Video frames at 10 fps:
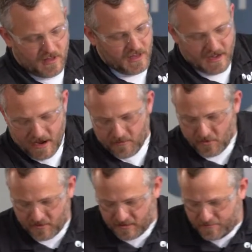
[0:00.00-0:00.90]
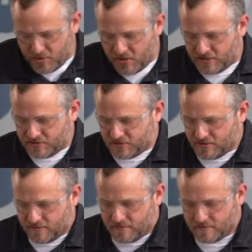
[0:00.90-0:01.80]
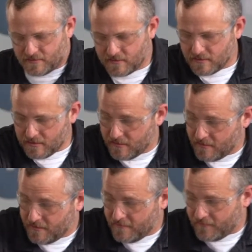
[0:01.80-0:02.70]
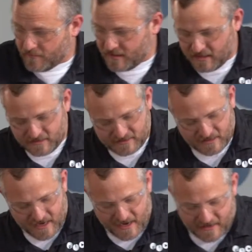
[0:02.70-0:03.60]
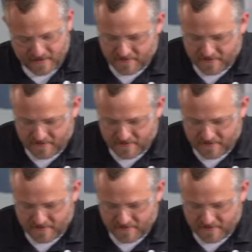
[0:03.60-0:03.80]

And now I'm going to push from the inside